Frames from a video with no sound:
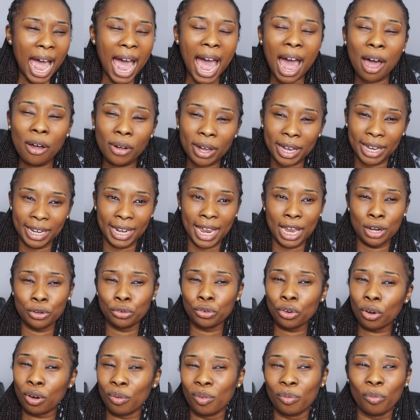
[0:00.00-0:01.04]
how can I
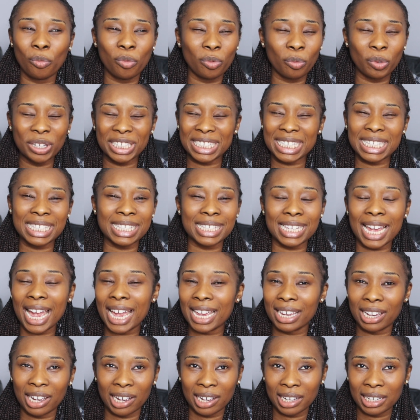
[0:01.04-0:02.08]
not
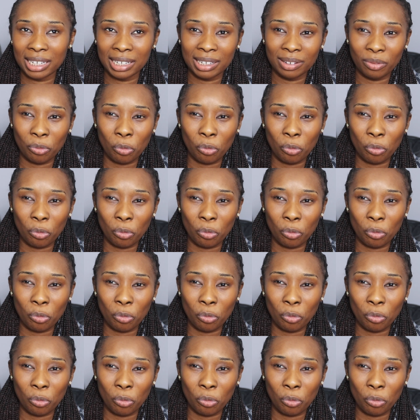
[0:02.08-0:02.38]
desire